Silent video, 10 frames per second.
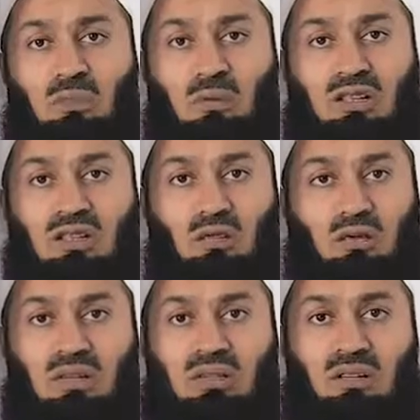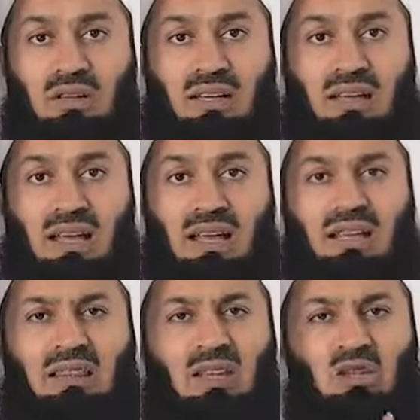community to the degree
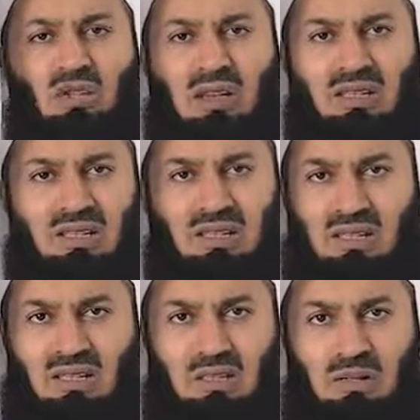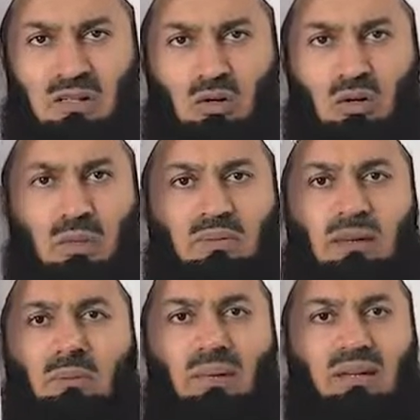that the justice system is corrupt,
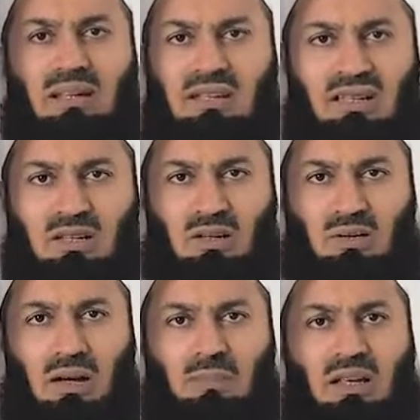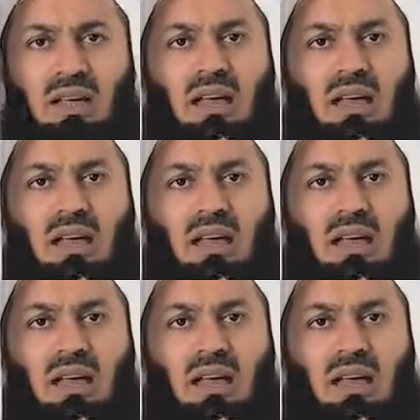the police is corrupt,